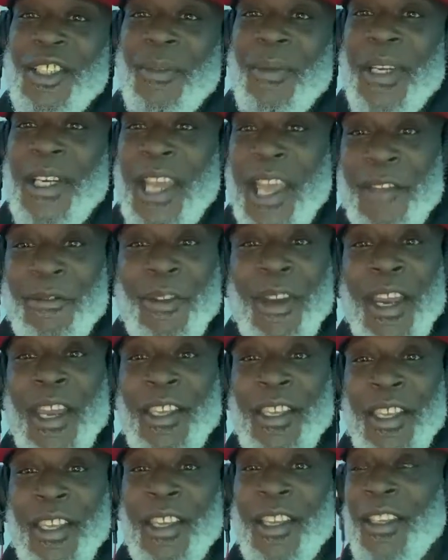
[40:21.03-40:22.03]
my ninth grade
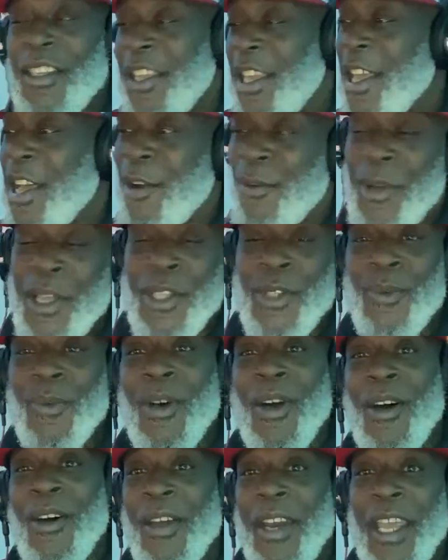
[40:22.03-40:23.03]
year, yeah, I went through
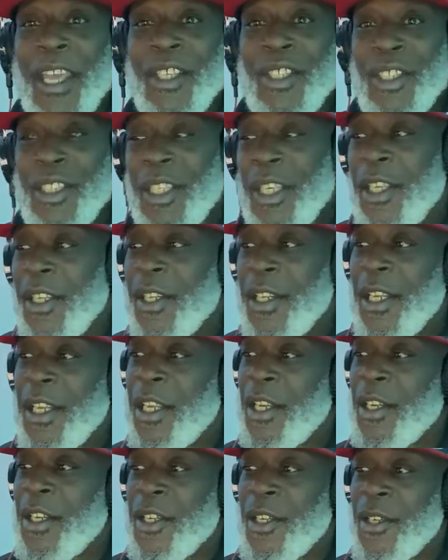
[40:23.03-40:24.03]
all that shit, and
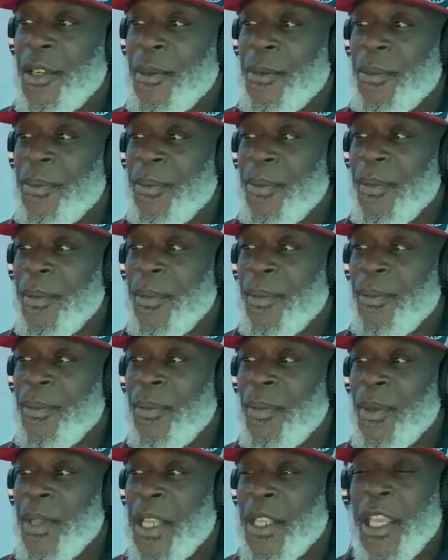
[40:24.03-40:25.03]

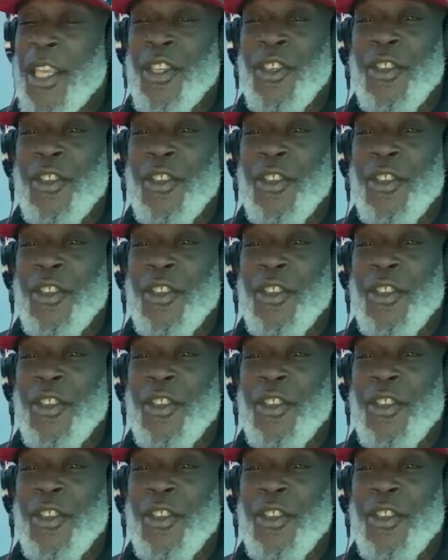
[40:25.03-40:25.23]
I think you're